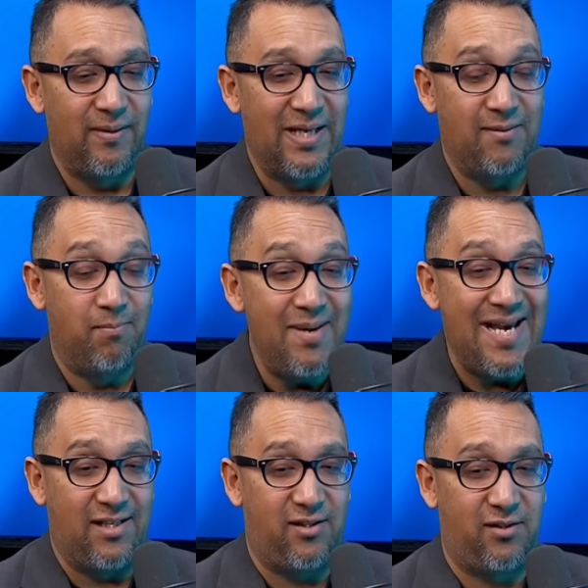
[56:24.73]

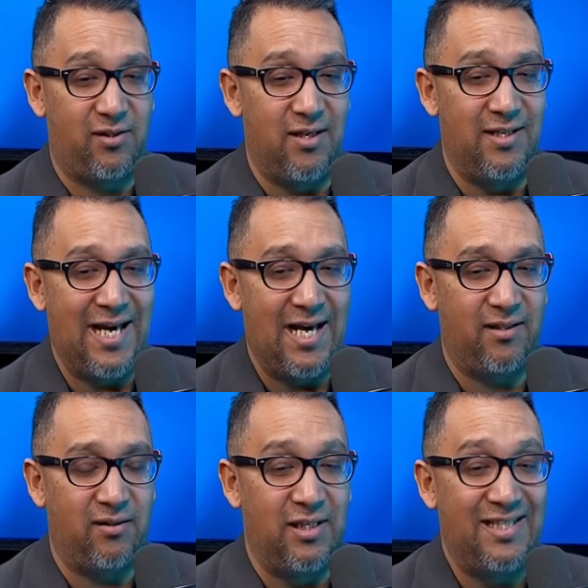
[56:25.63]
admits that
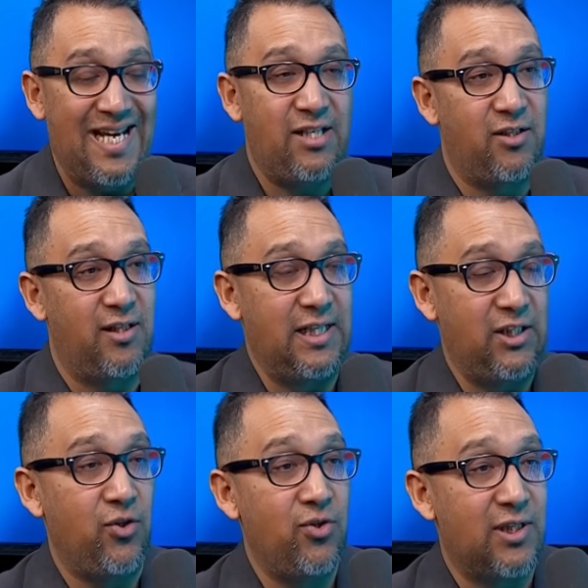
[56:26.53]
the data that it
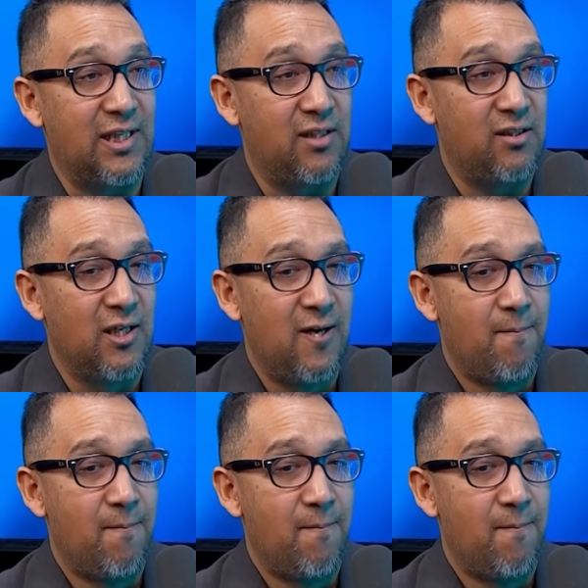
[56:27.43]
uses